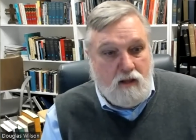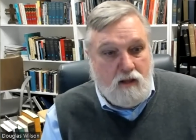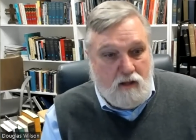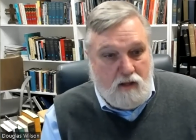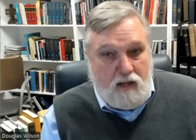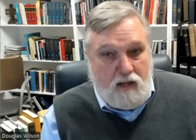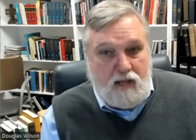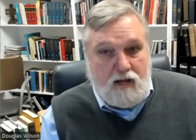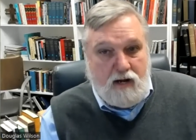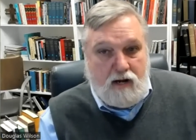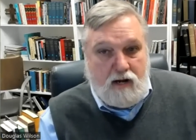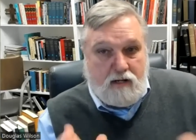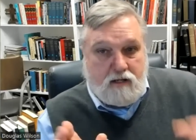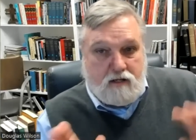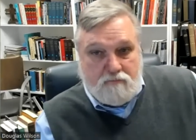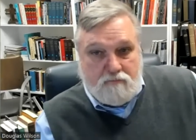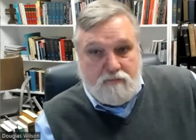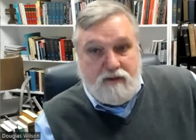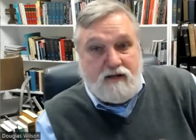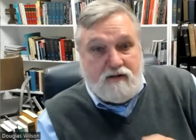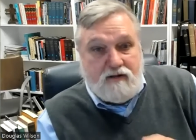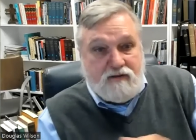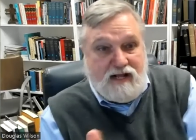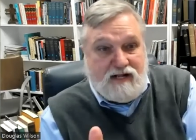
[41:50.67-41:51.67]
And I
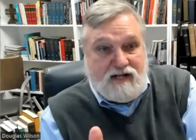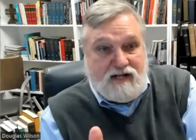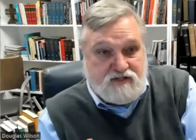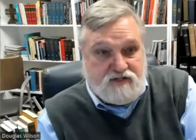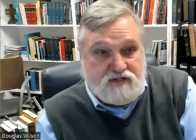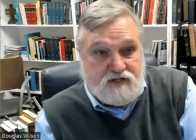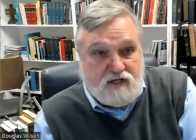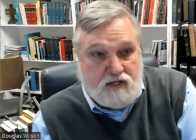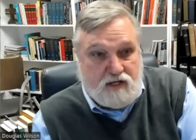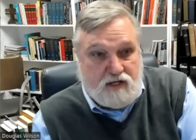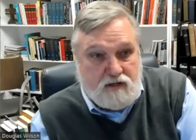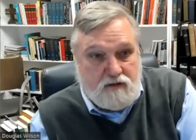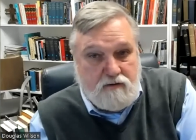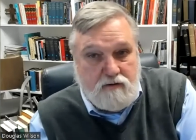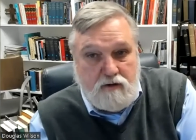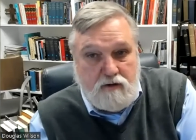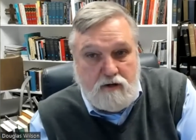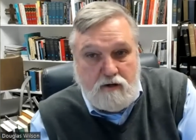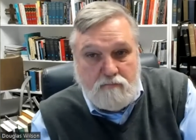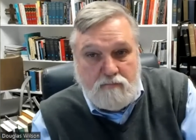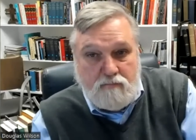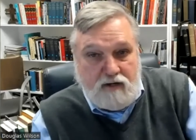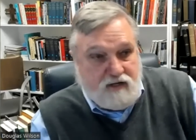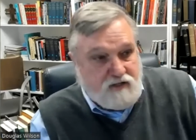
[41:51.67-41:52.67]
committed that sin
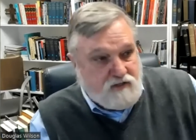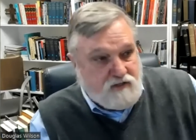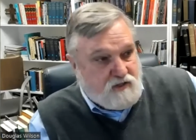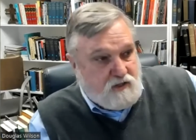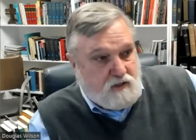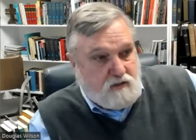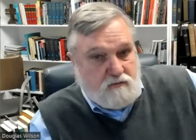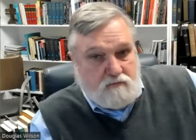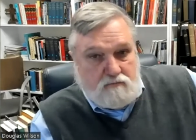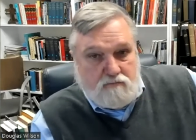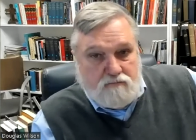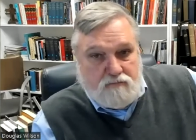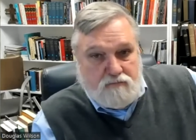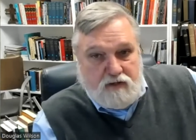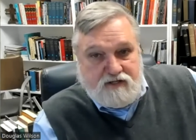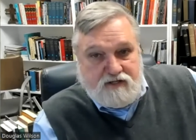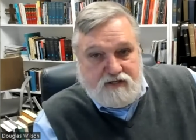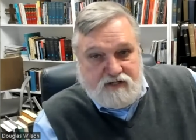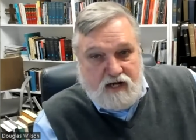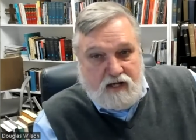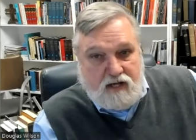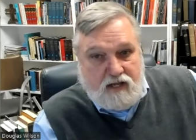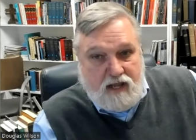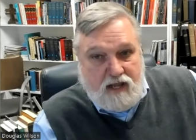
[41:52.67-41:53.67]
because it because
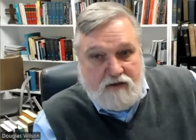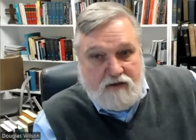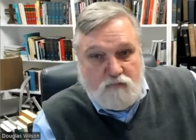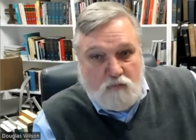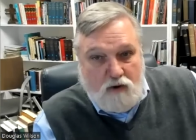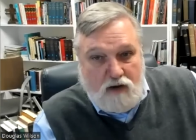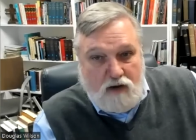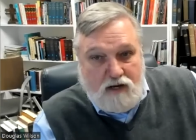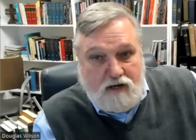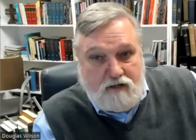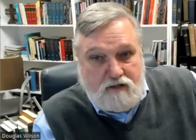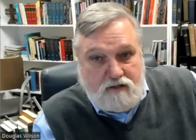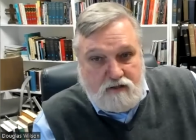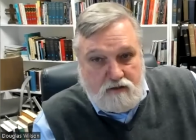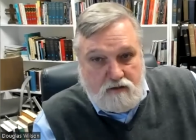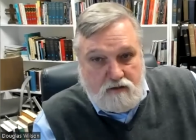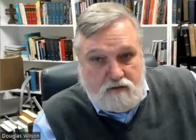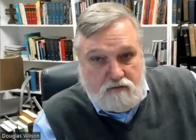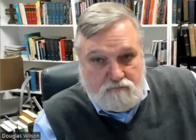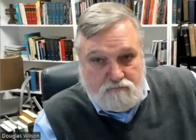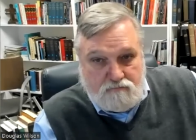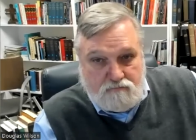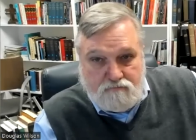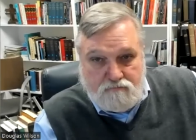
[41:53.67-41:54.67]
I gave way
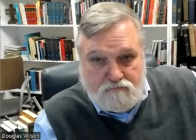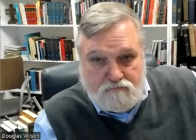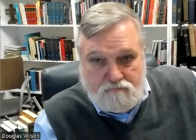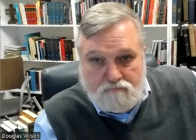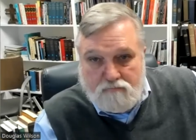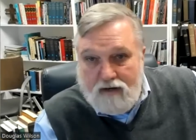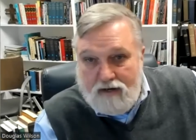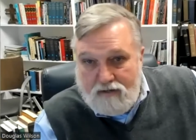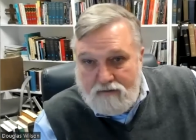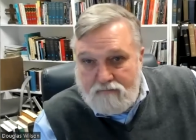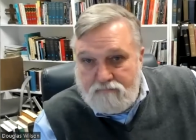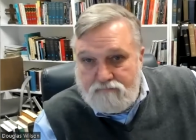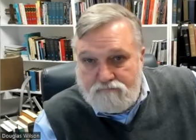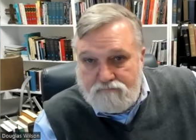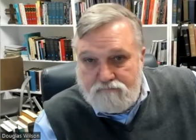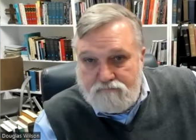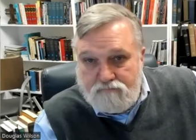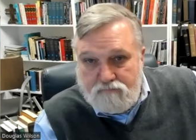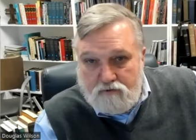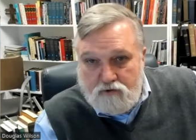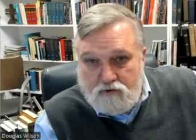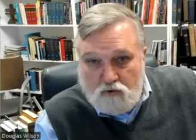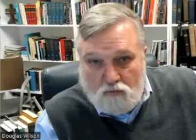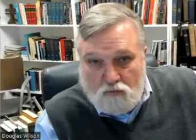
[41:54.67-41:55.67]
to my
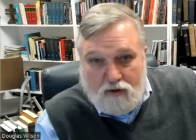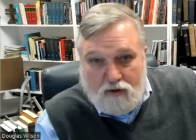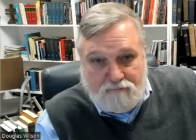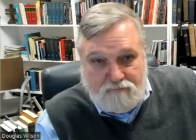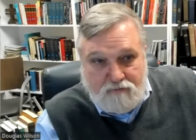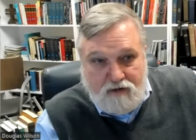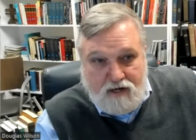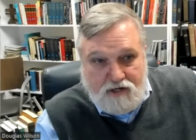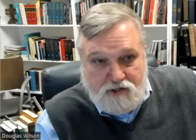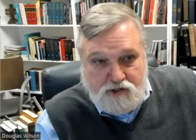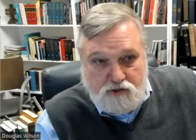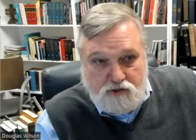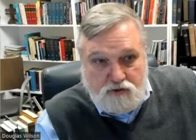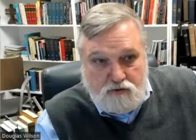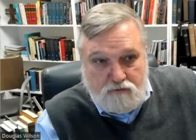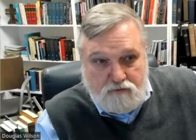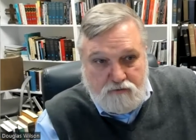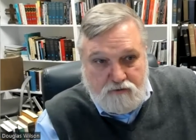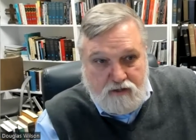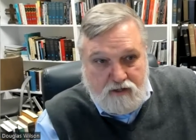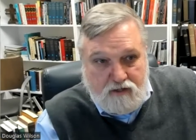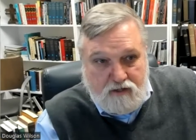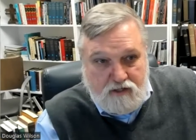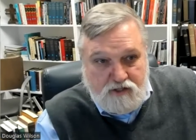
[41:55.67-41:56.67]
corrupt nature
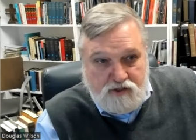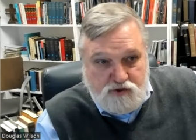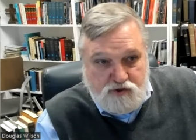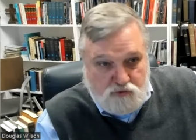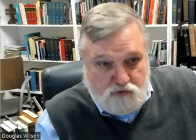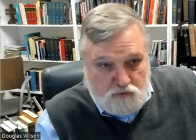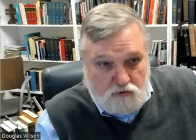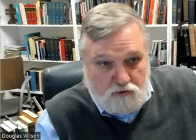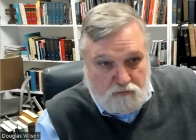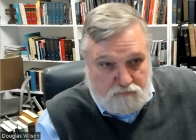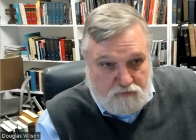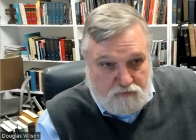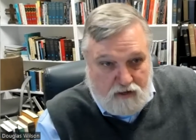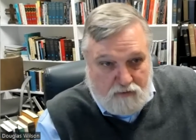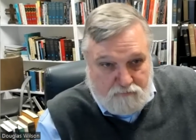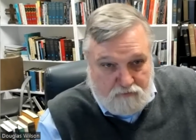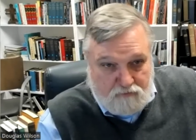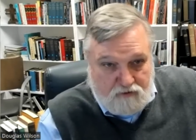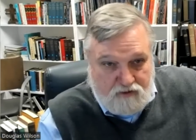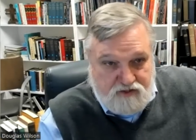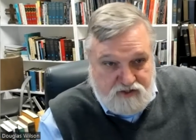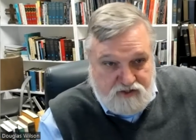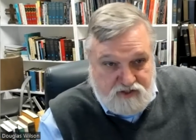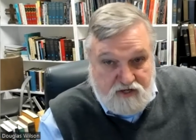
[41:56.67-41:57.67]
that is truly
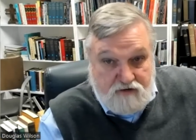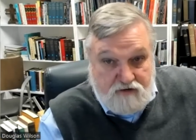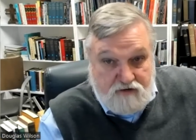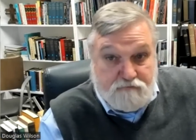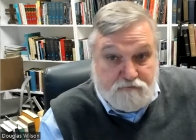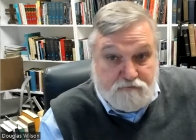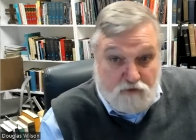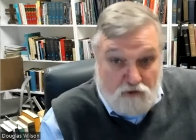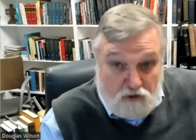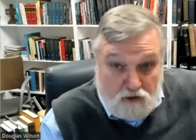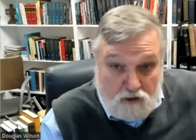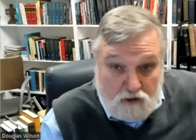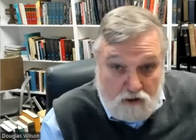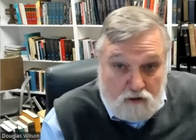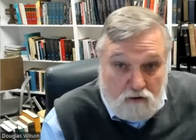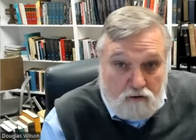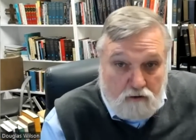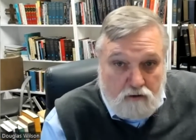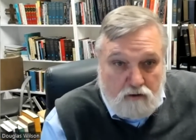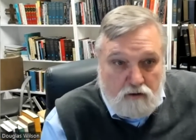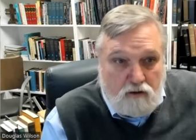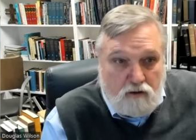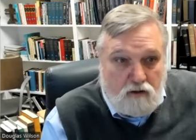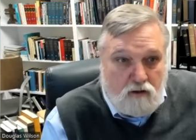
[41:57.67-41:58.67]
properly sinful.
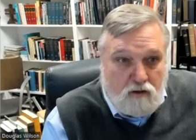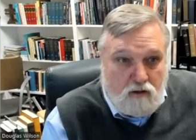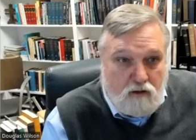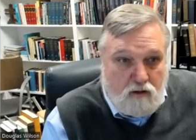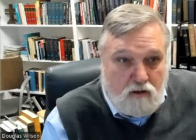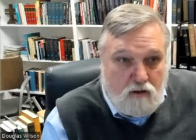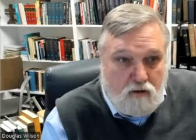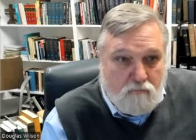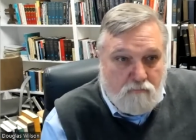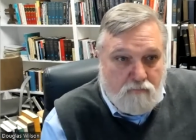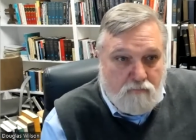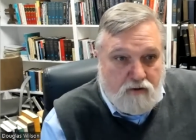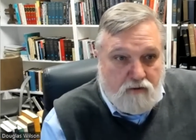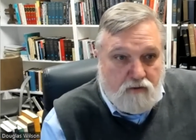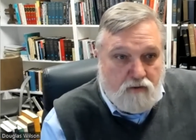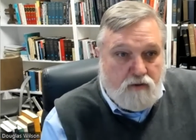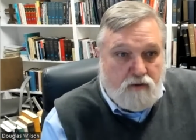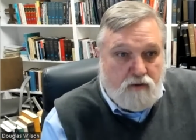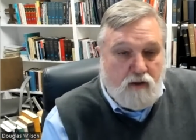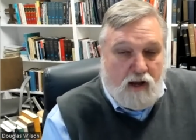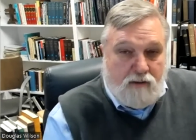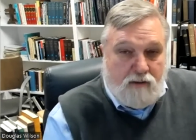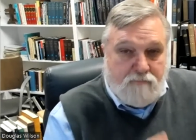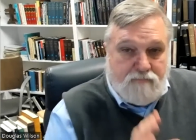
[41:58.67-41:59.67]
But
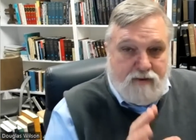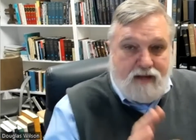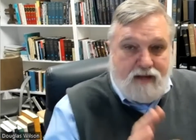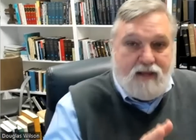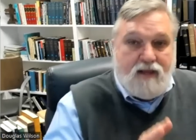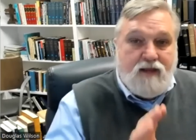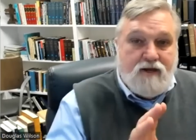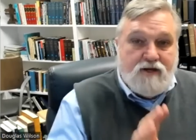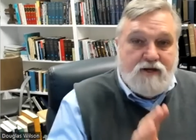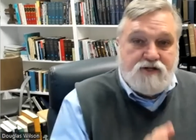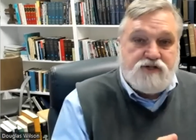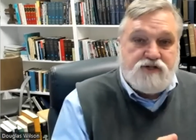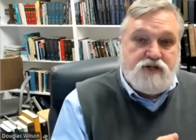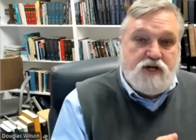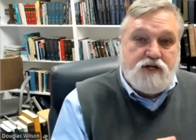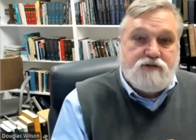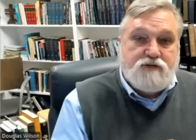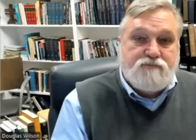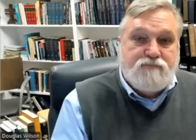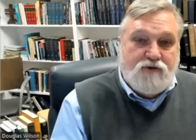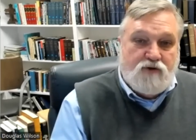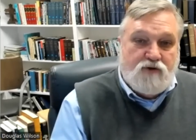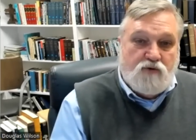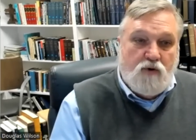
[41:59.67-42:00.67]
I'm making a distinction
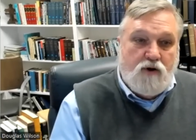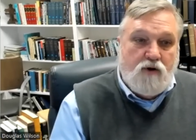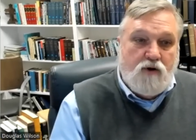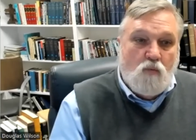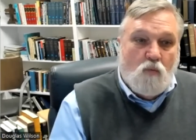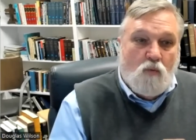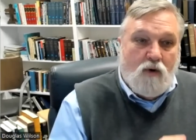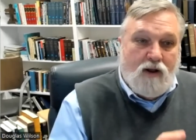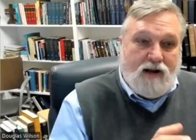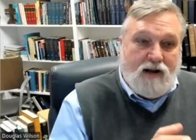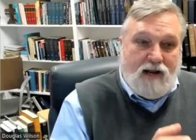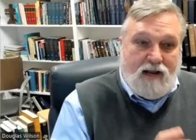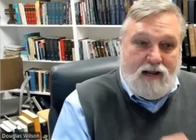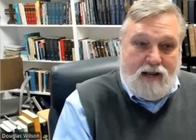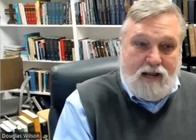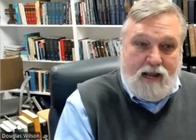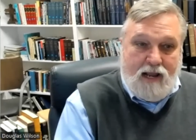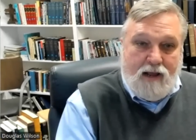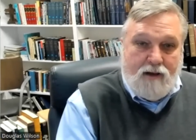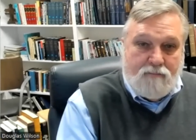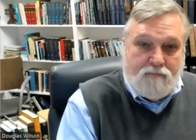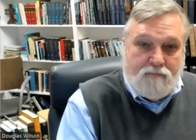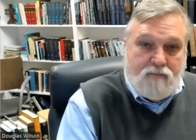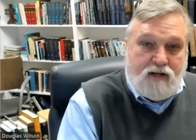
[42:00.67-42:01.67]
between what I
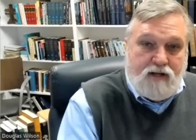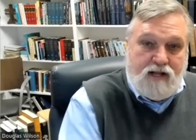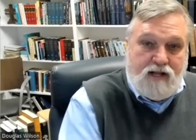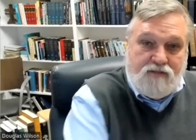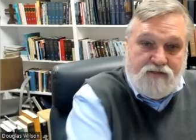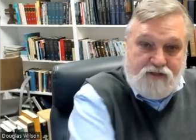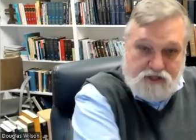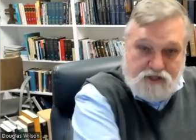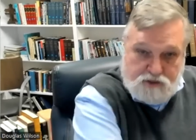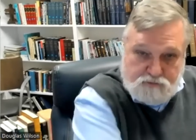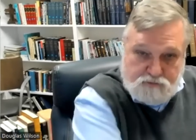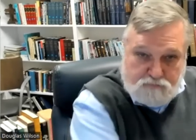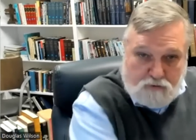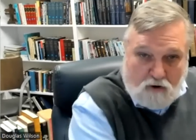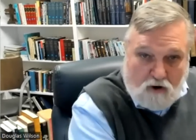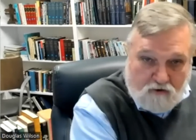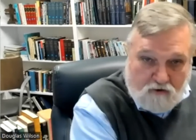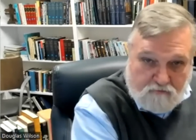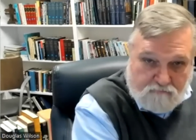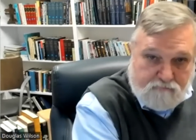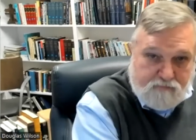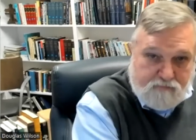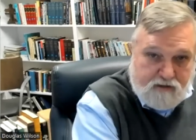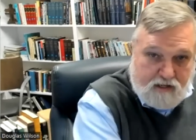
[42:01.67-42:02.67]
am in this part
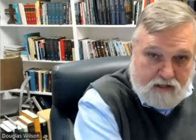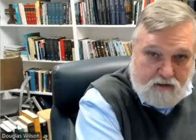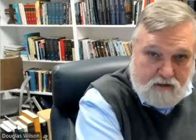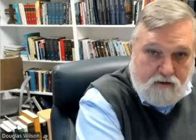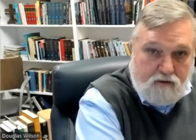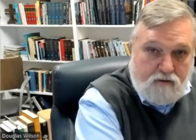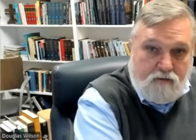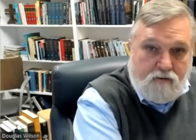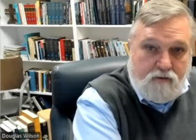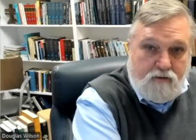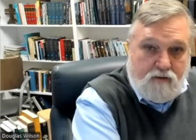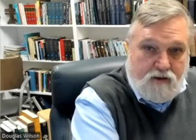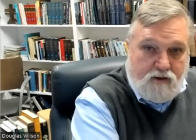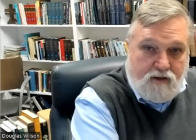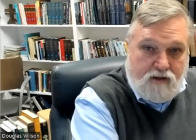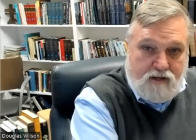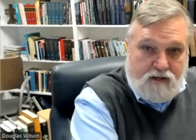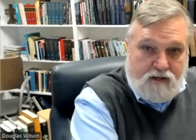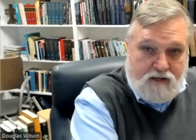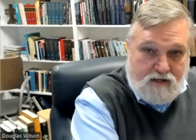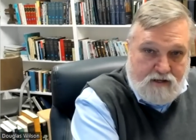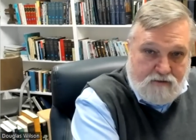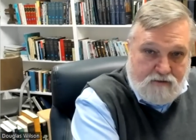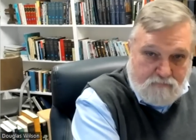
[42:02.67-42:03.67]
of me,
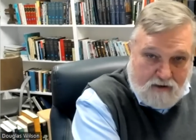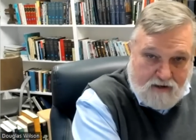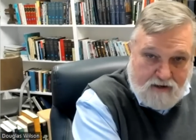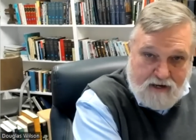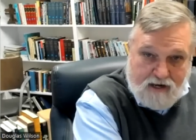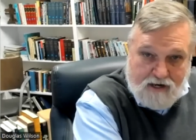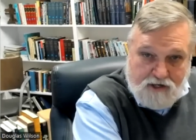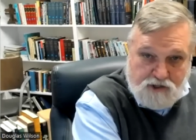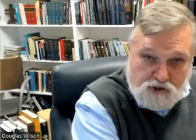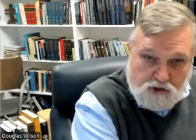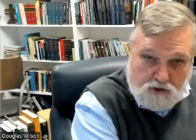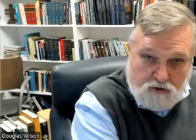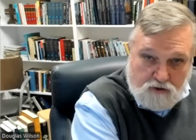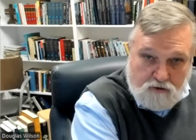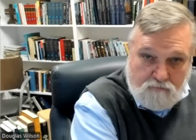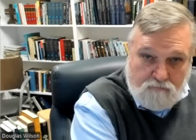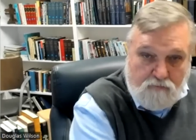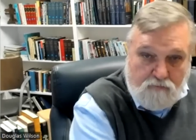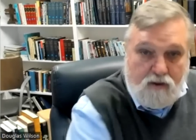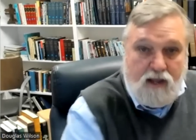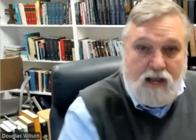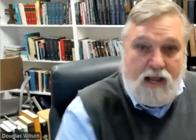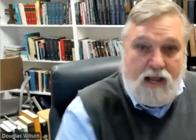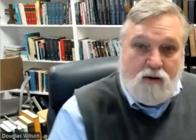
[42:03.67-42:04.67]
in my nature,
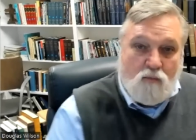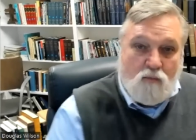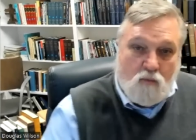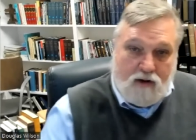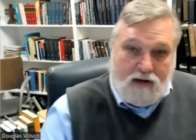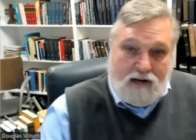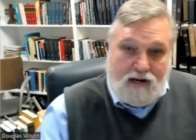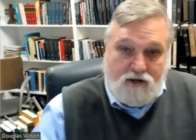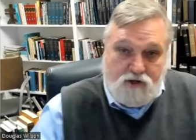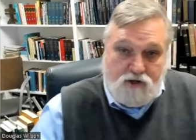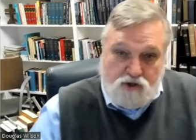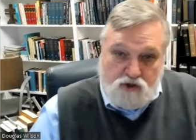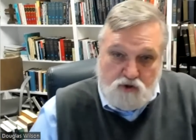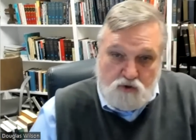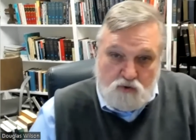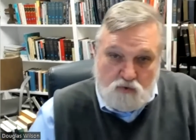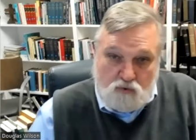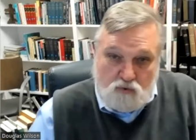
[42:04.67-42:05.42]
and what I do.